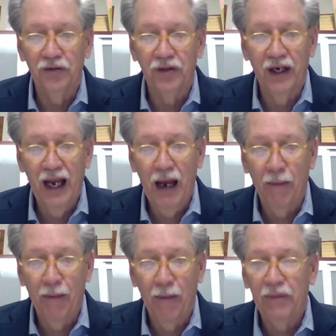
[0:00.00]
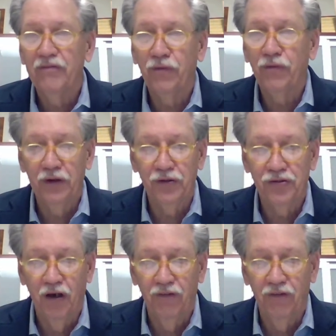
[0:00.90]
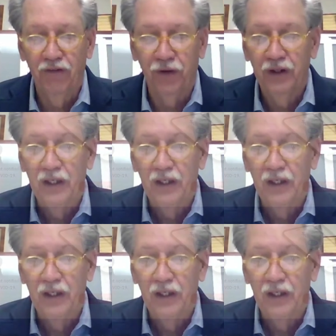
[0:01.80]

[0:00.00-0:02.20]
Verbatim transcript: that there's an app for your cell